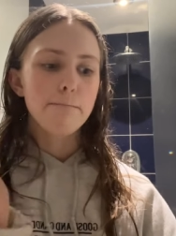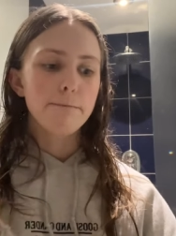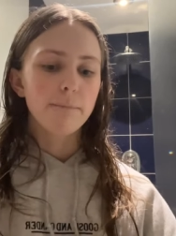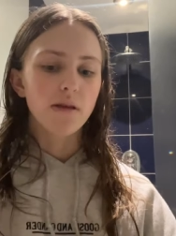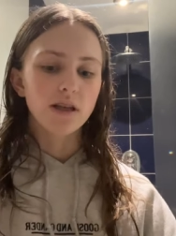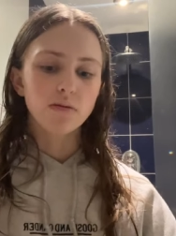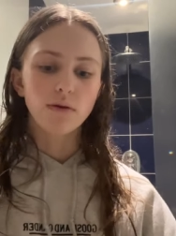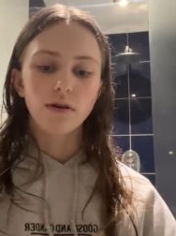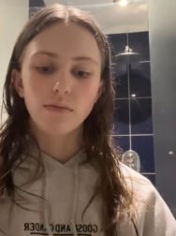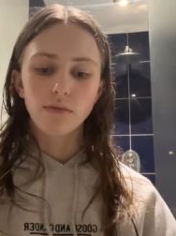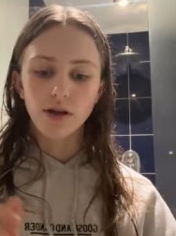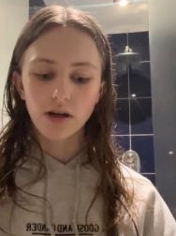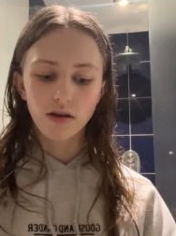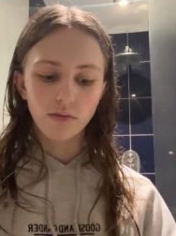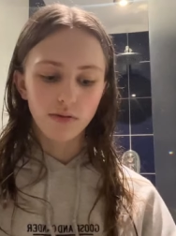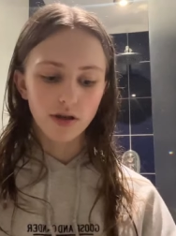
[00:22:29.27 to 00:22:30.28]
that's making me a
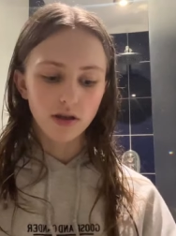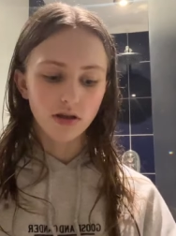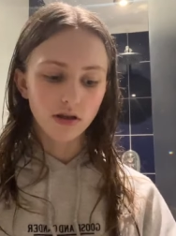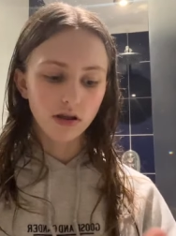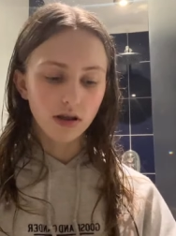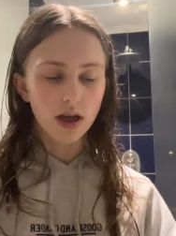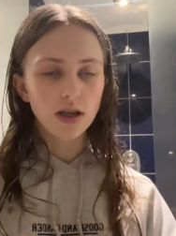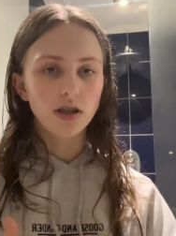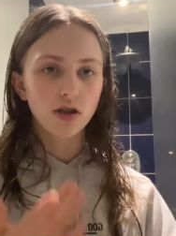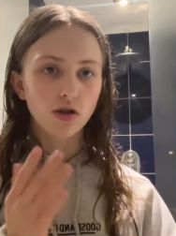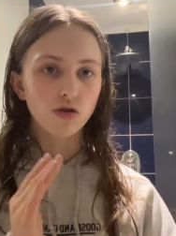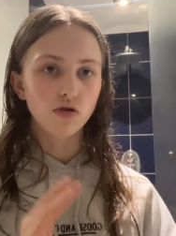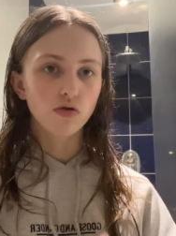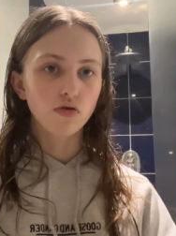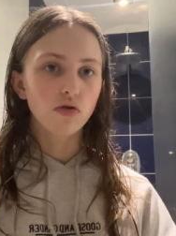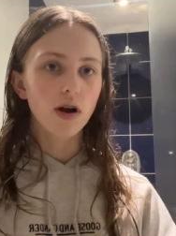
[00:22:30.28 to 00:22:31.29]
little bit less
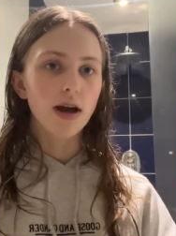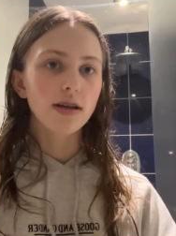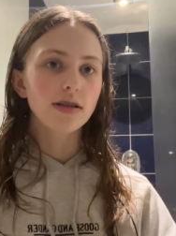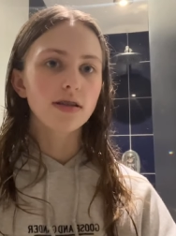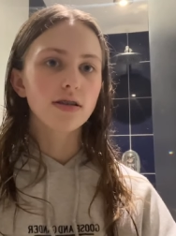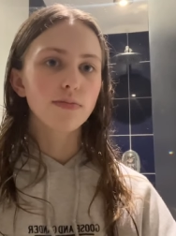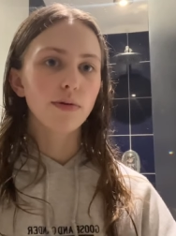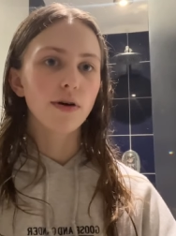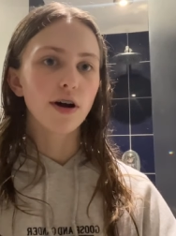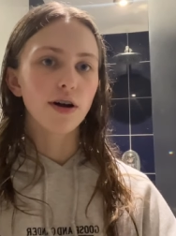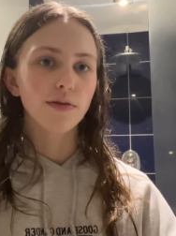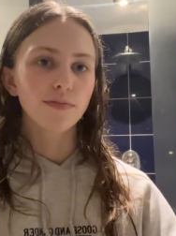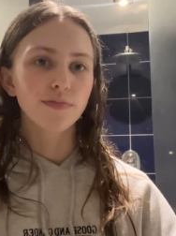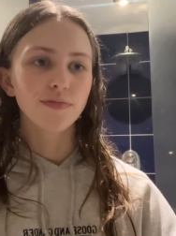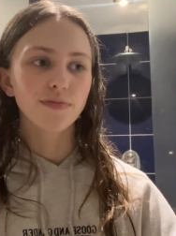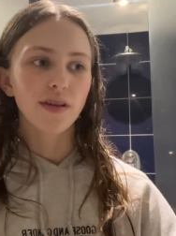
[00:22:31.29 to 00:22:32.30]
stressed, but
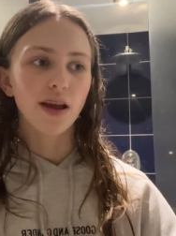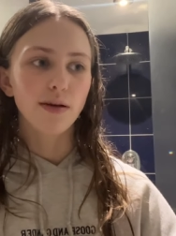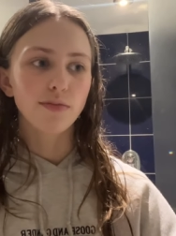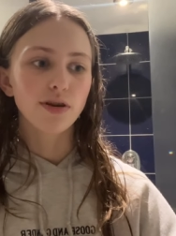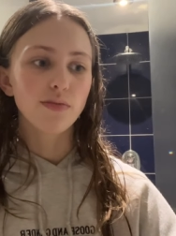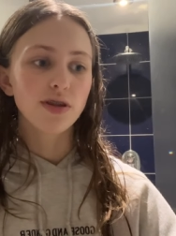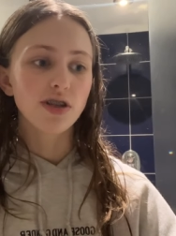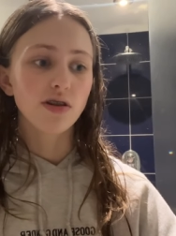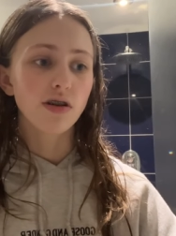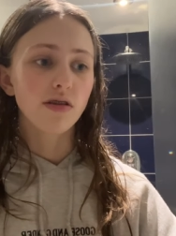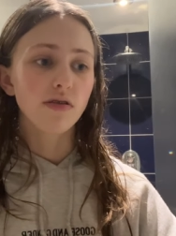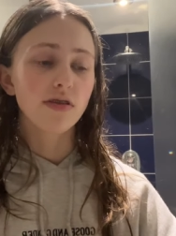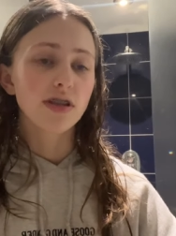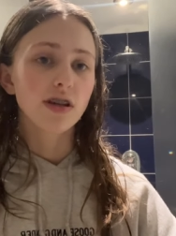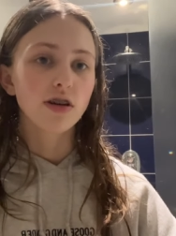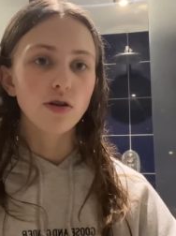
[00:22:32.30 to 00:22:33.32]
I'm gonna be so
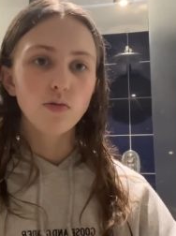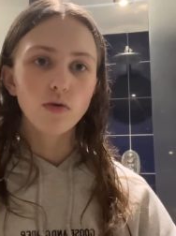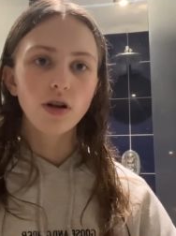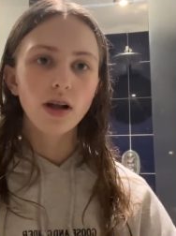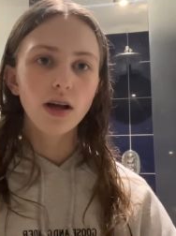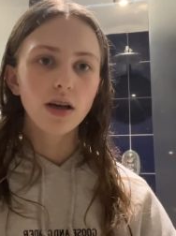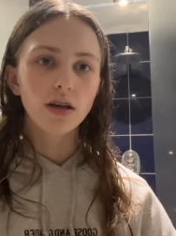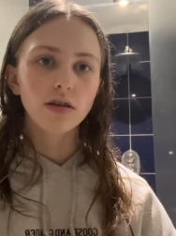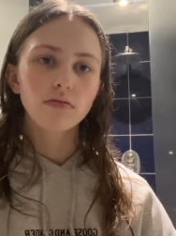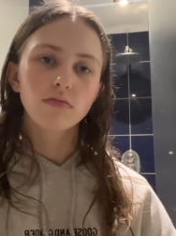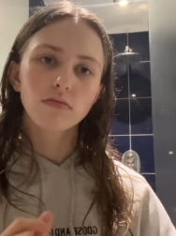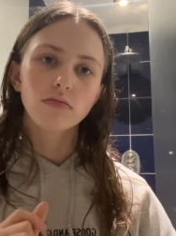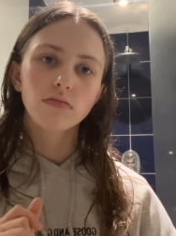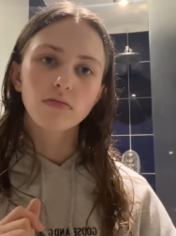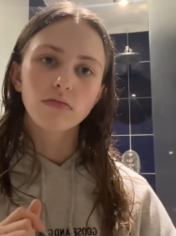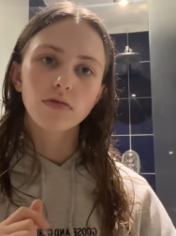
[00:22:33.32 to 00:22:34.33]
nervous. I don't wanna like
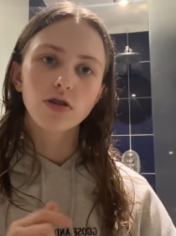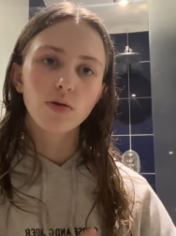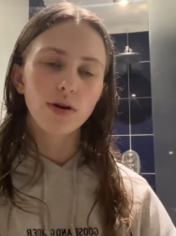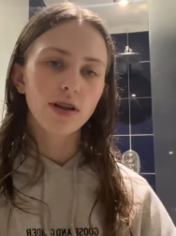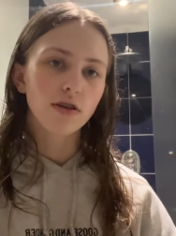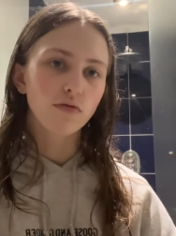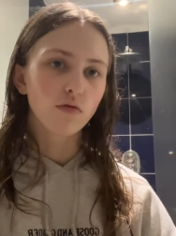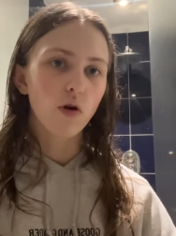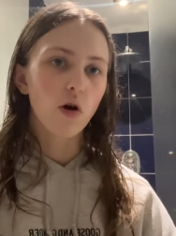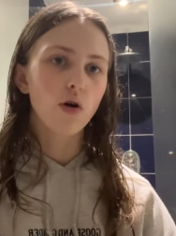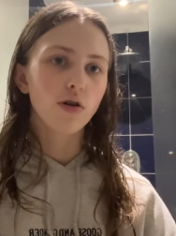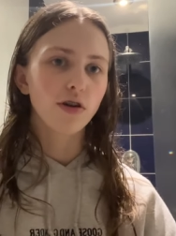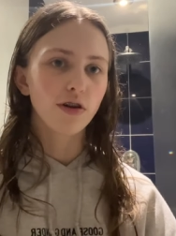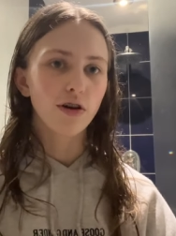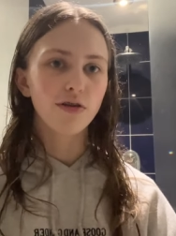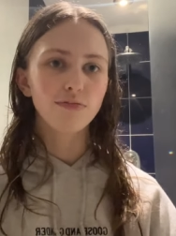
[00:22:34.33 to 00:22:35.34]
do anything wrong,
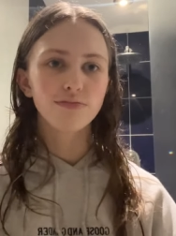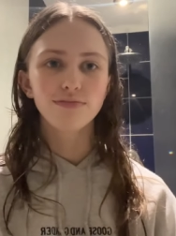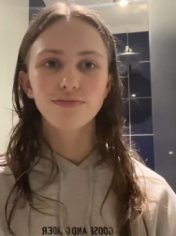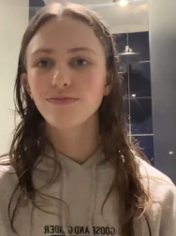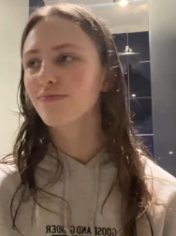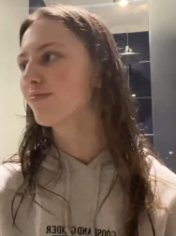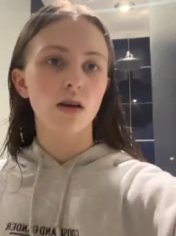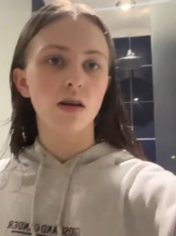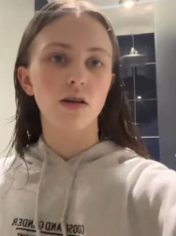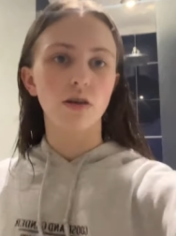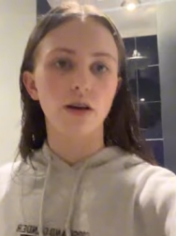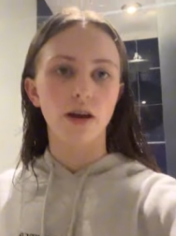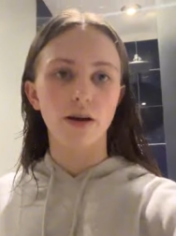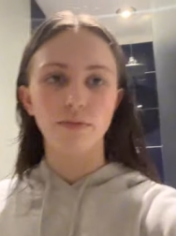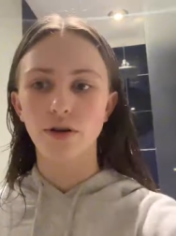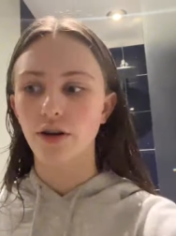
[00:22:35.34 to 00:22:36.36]
you know? Okay,
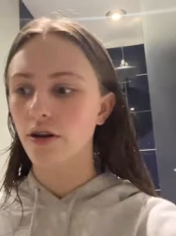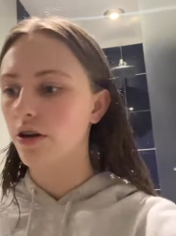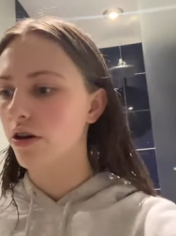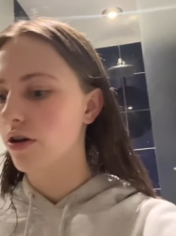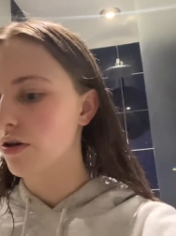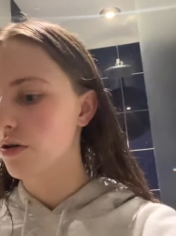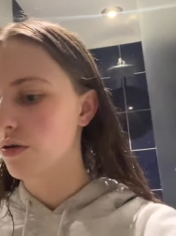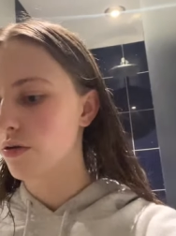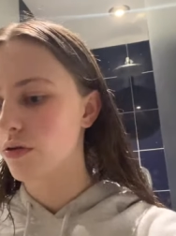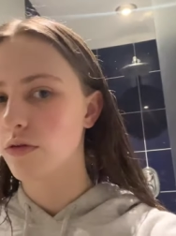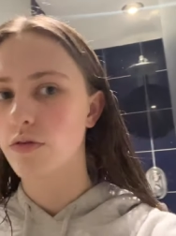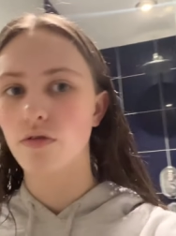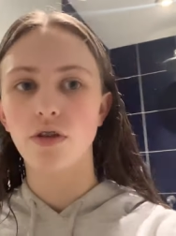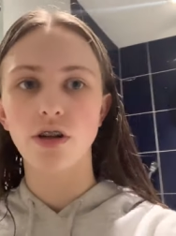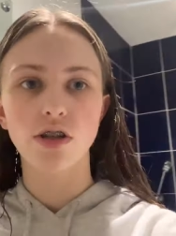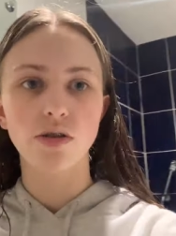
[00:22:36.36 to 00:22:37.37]
I'm gonna go
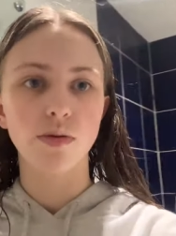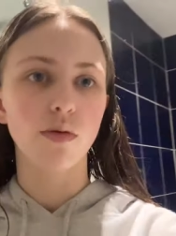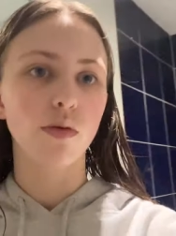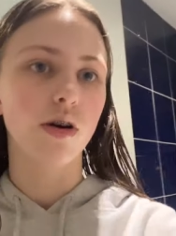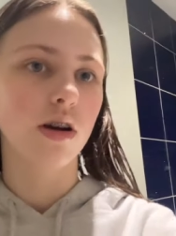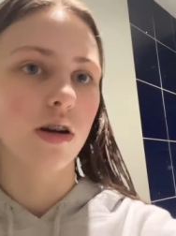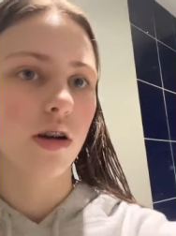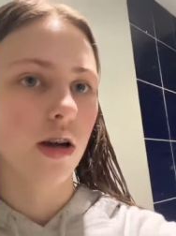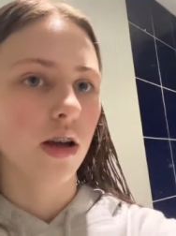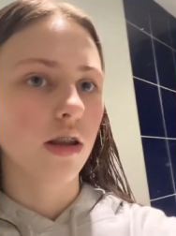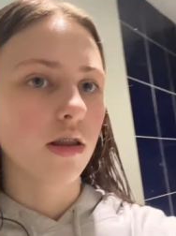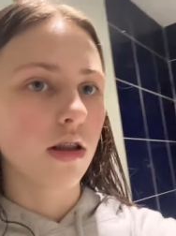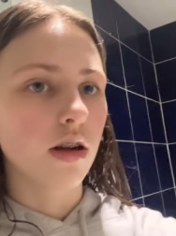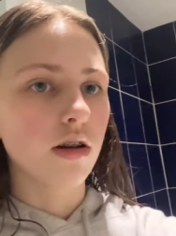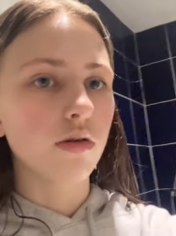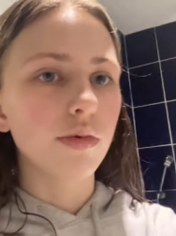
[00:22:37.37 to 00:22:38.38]
finish my work and
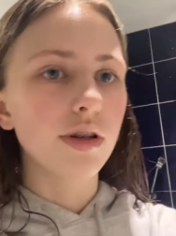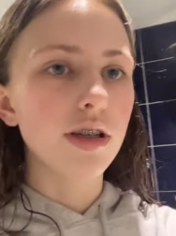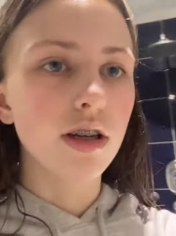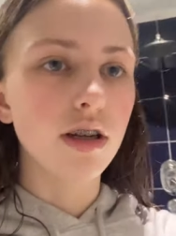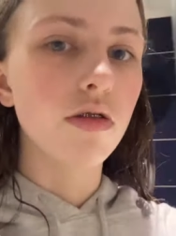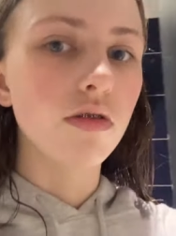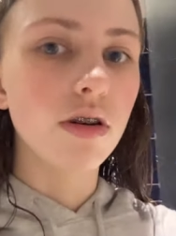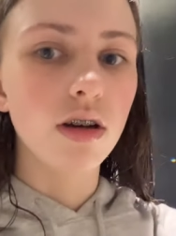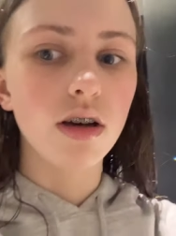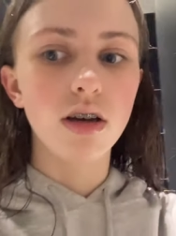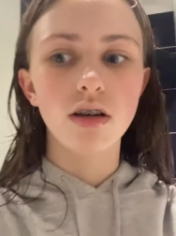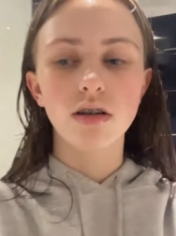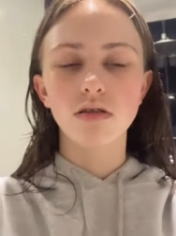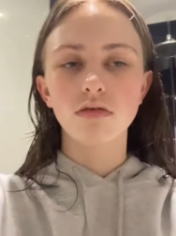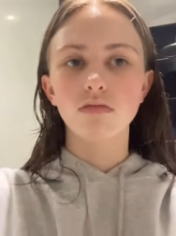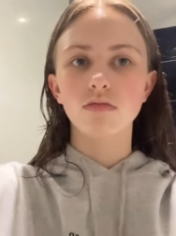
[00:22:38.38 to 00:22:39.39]
then it'll be dinner in
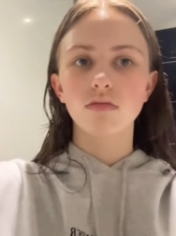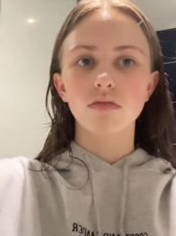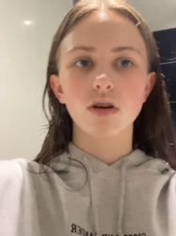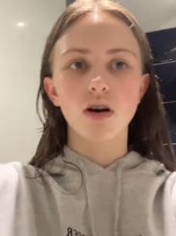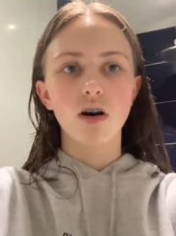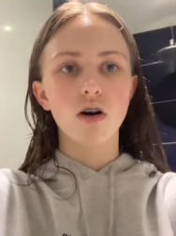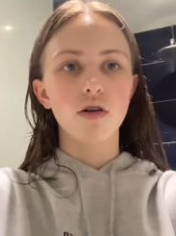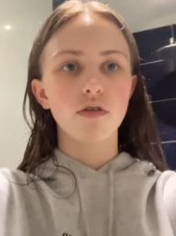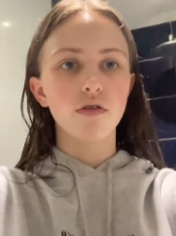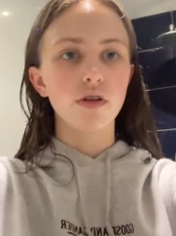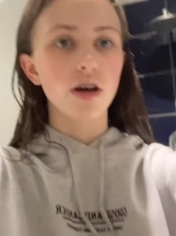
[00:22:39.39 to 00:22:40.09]
like half an